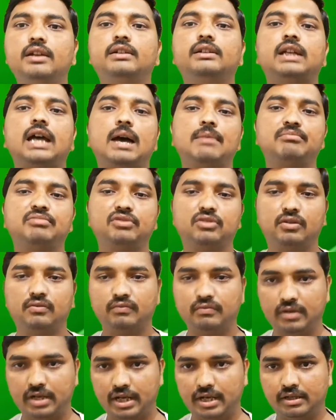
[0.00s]
types
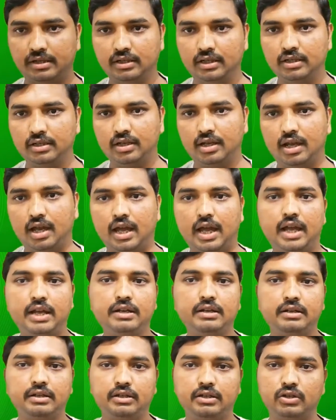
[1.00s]
of data,
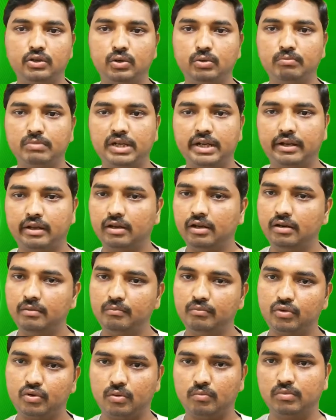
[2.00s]
and numerical
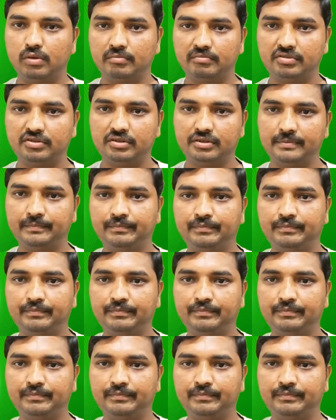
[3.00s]
problems.